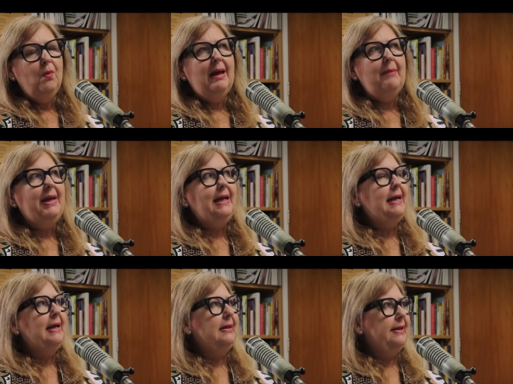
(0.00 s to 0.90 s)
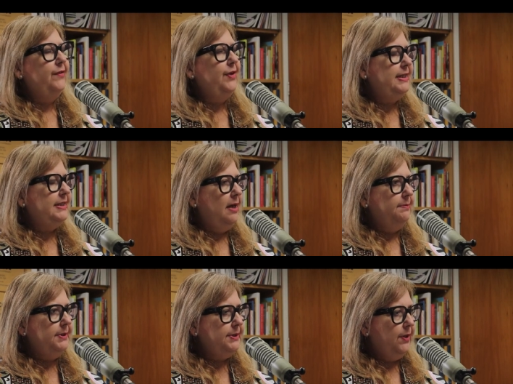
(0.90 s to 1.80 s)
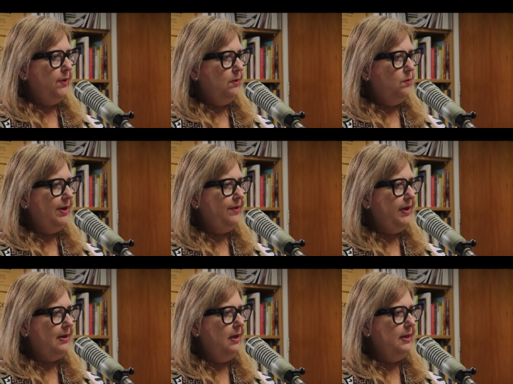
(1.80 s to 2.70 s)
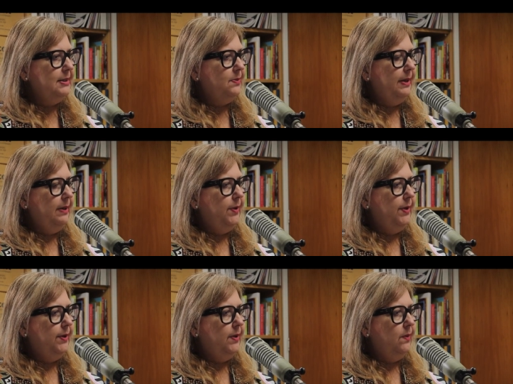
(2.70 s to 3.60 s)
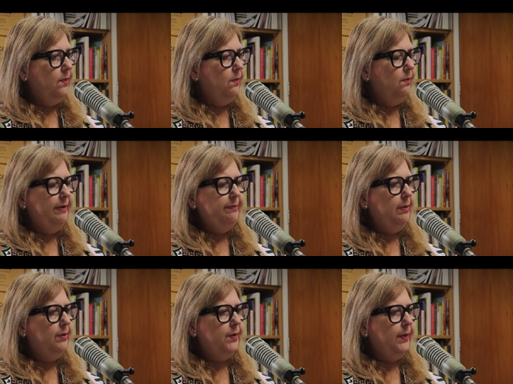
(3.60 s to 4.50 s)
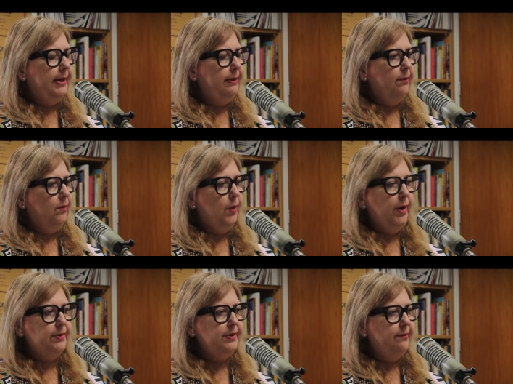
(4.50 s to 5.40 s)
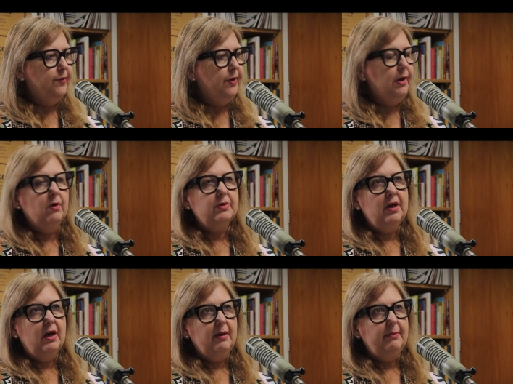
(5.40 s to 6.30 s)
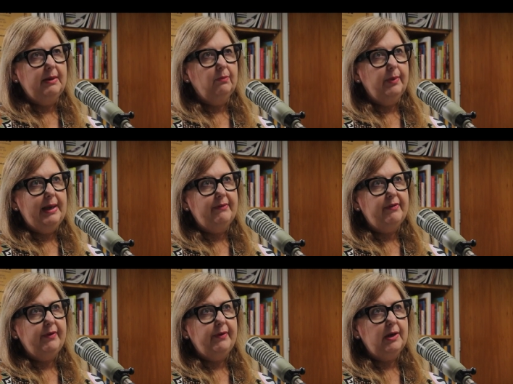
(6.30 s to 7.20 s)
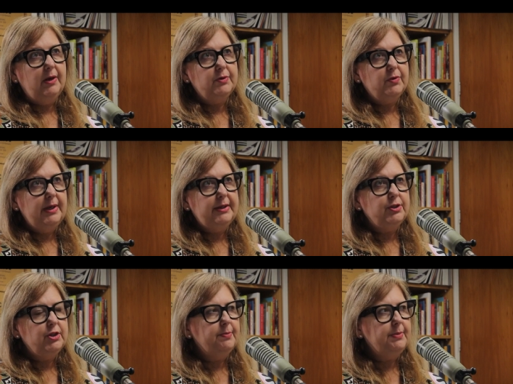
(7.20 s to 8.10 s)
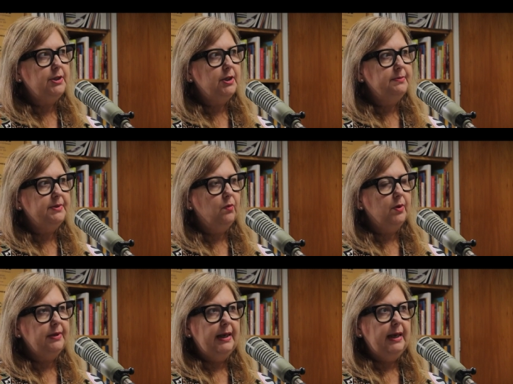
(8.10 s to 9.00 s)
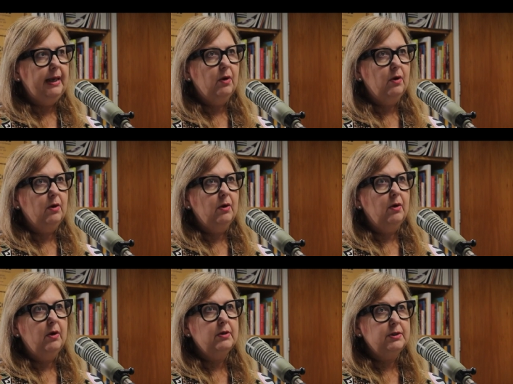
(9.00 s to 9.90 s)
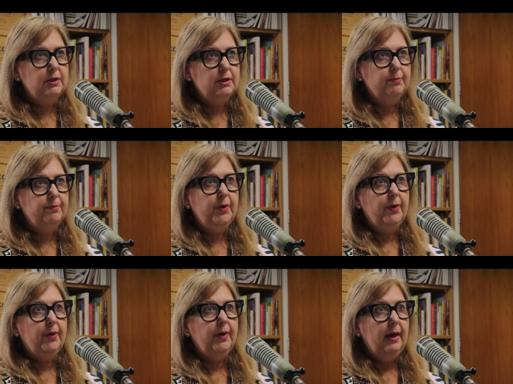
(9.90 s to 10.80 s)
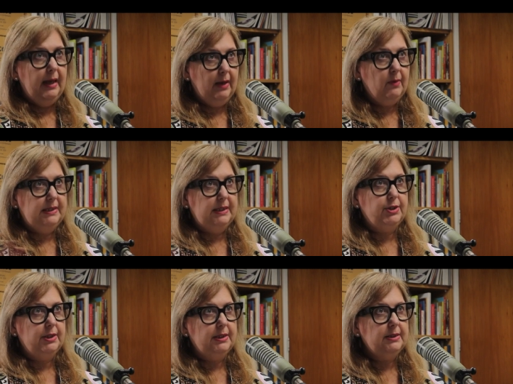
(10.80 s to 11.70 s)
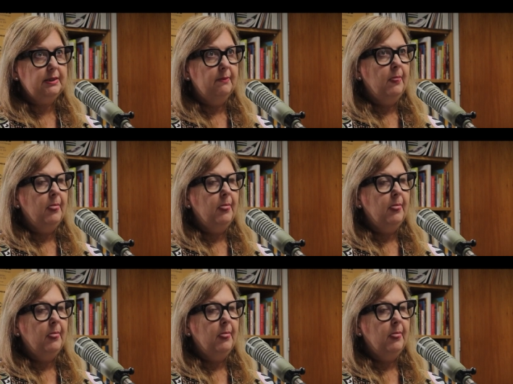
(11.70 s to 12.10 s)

Well, I mean, I'll give you an example. So on one of our clients, we were we've been doing work with them for a long time and we have a very close relationship in terms of what their cost per acquisition is.